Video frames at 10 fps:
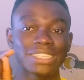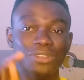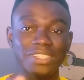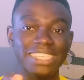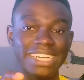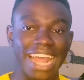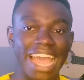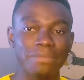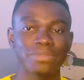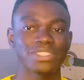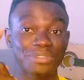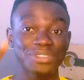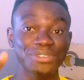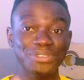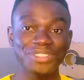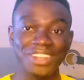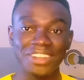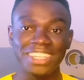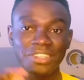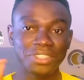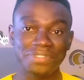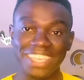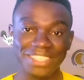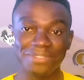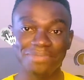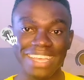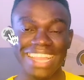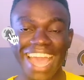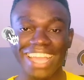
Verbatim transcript: subscribe step two turn on the notification bell